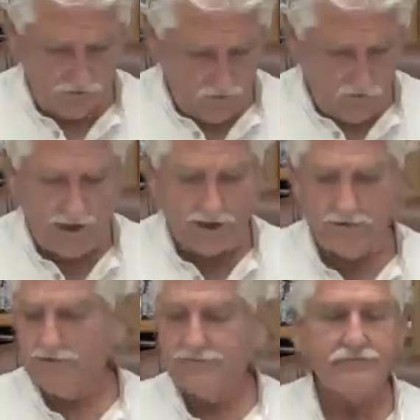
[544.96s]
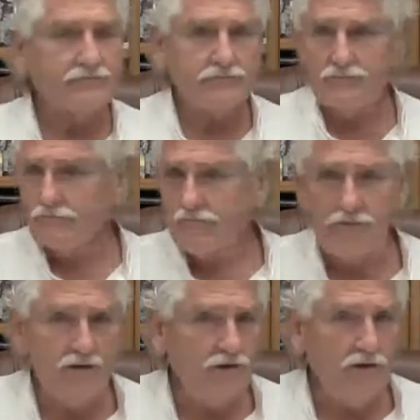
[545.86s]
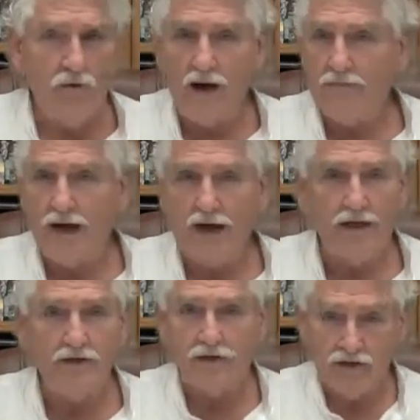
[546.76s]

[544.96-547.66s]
where I'm not in you.